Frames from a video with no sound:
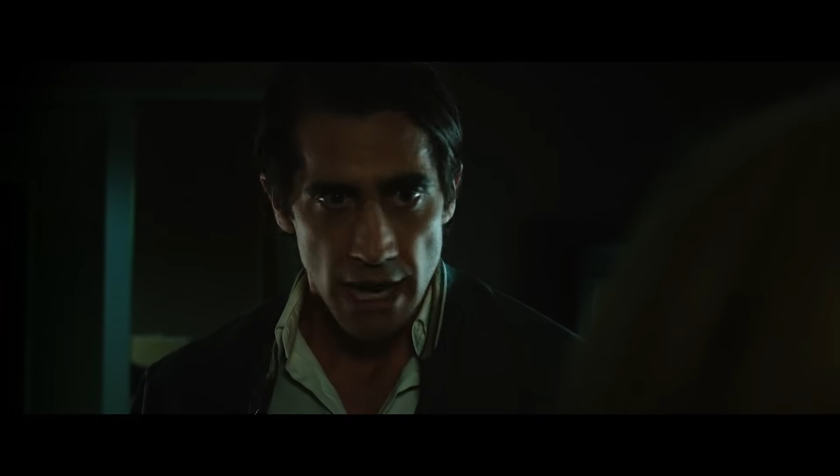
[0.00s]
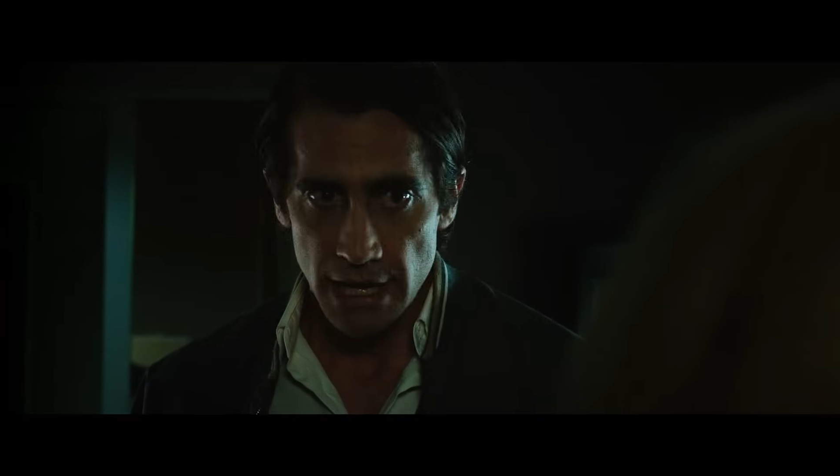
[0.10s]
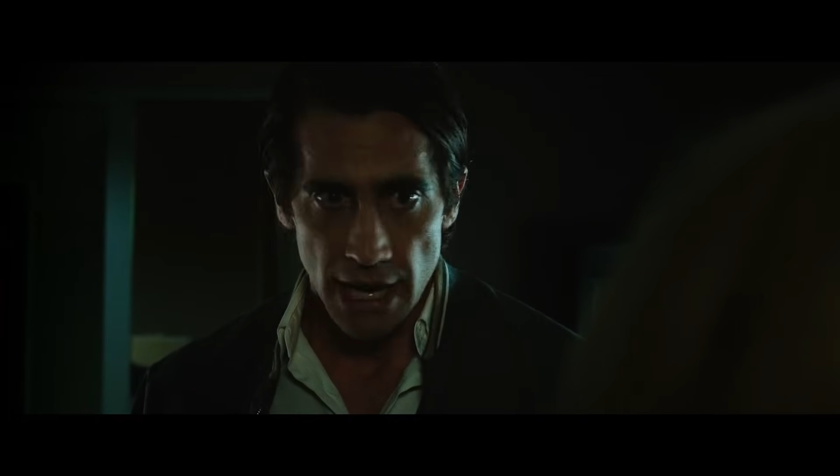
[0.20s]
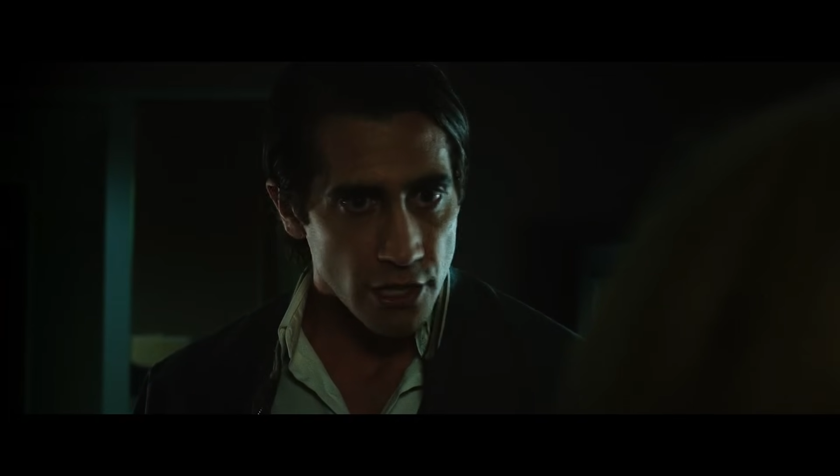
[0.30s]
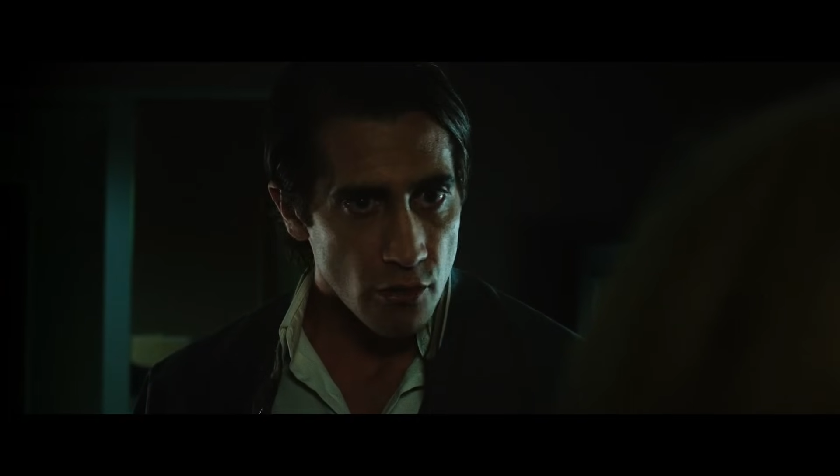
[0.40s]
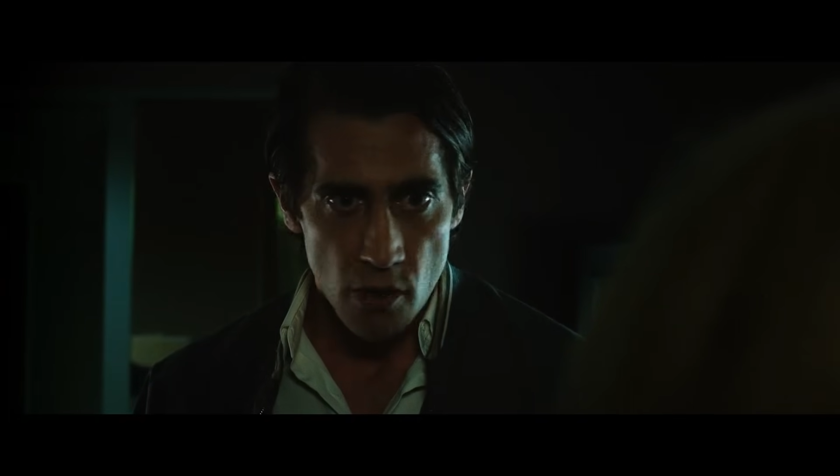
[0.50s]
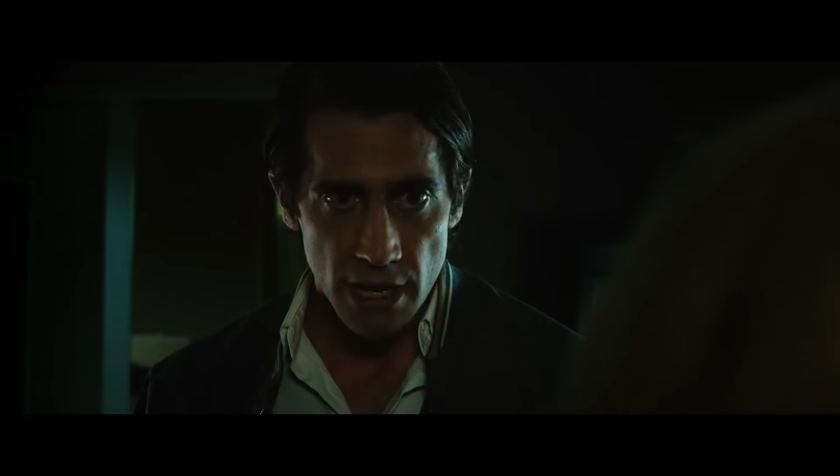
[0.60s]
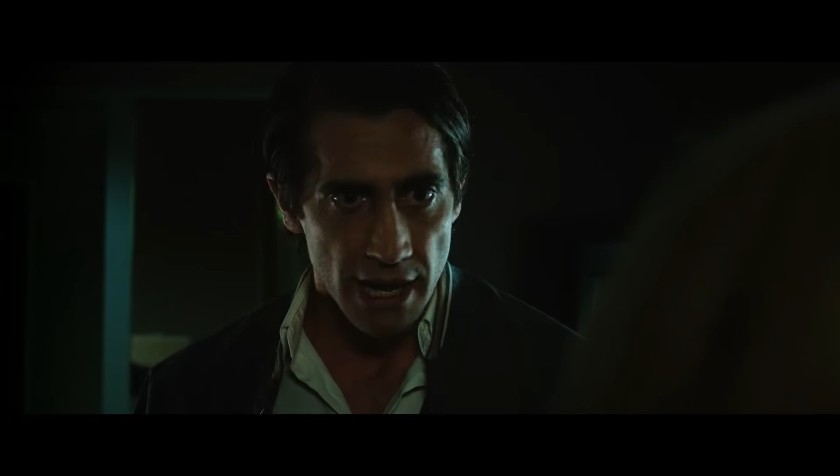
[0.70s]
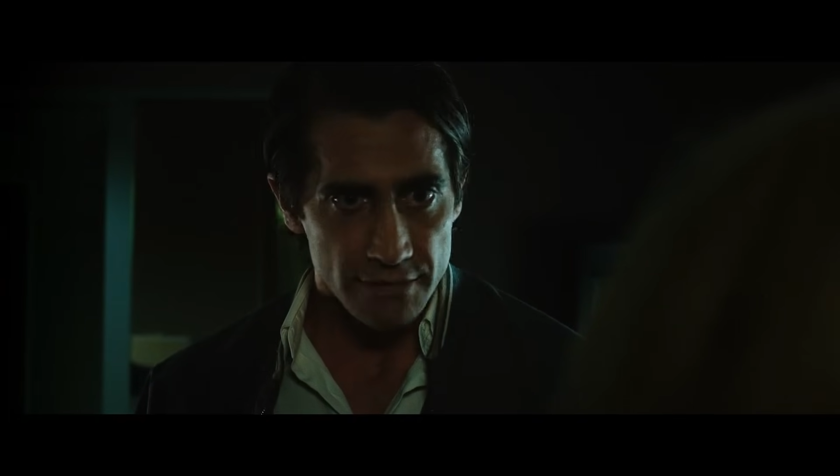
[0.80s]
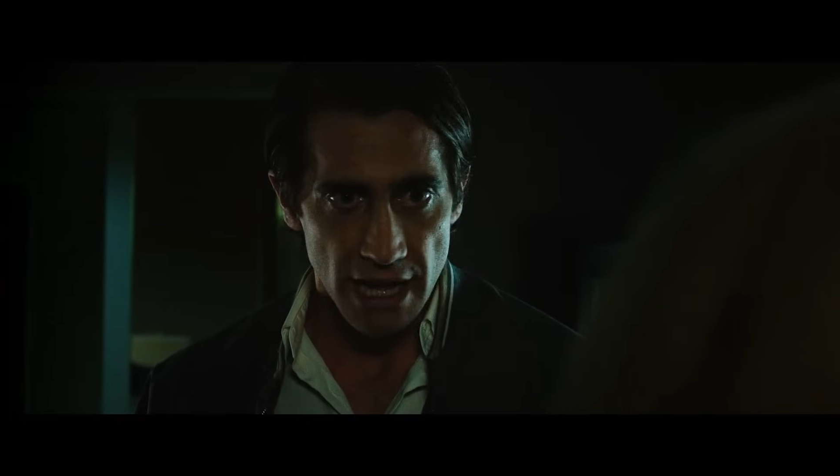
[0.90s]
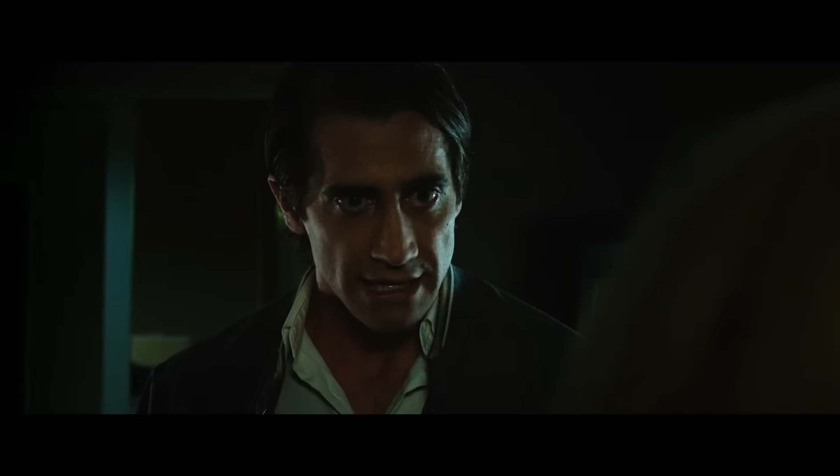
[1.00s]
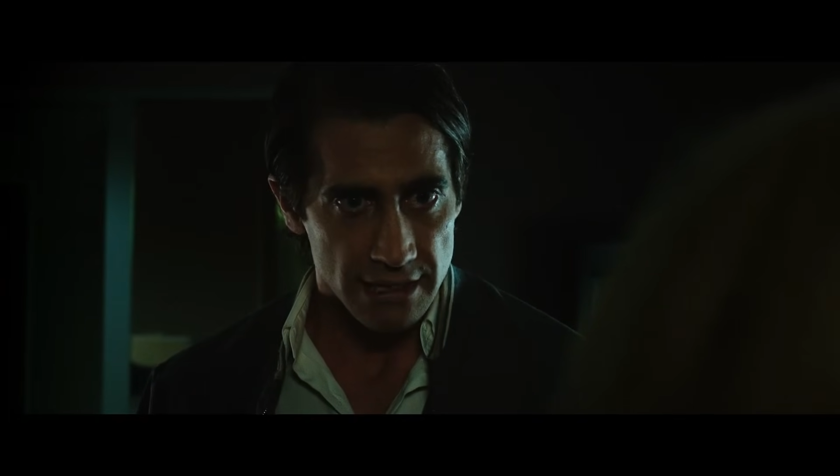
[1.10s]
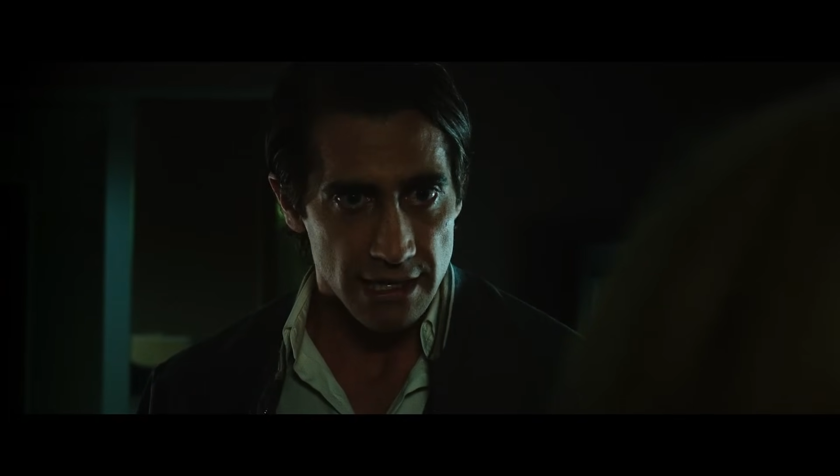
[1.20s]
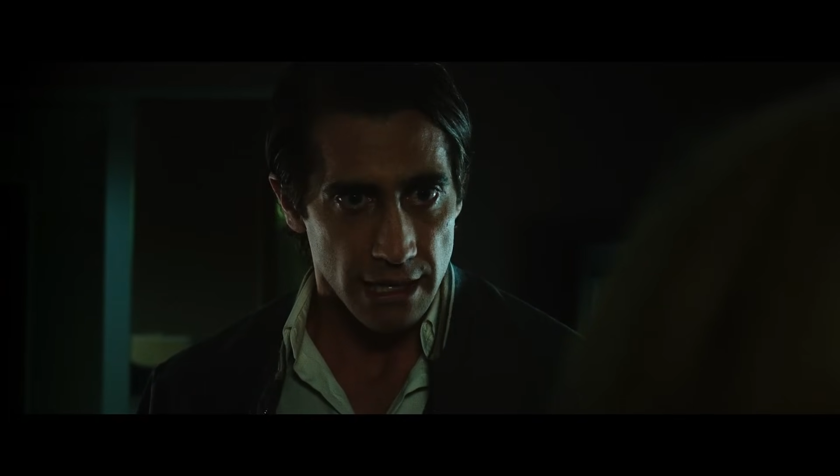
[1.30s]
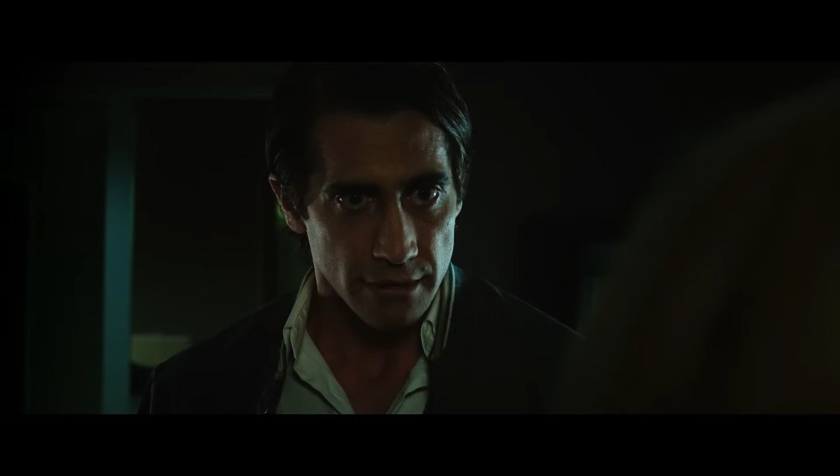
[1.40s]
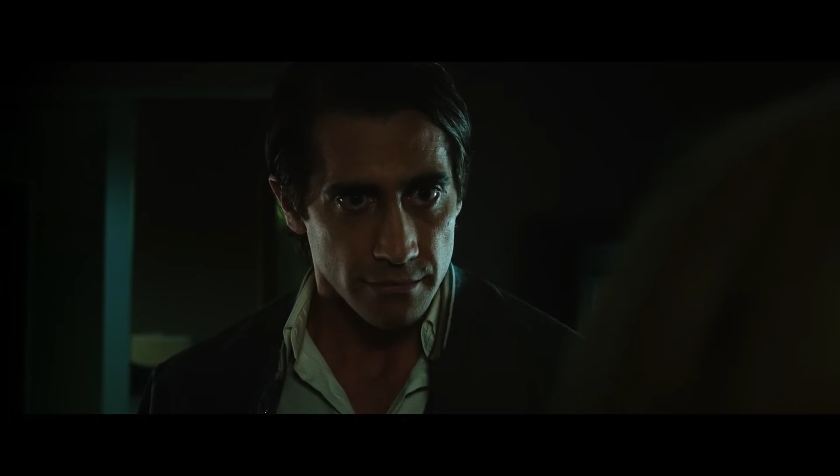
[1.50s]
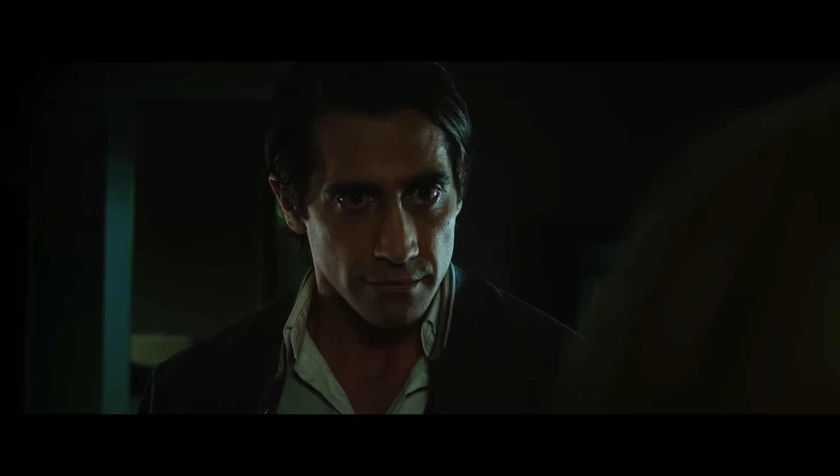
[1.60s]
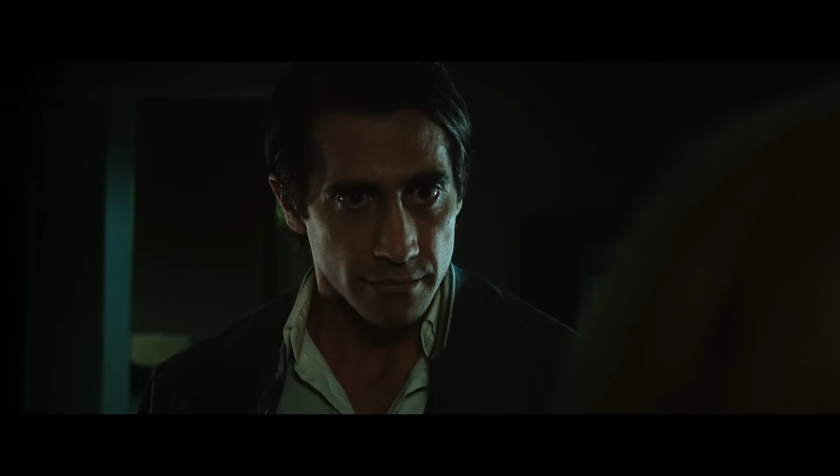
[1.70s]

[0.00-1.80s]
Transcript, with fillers: and I don't want to have to ask again.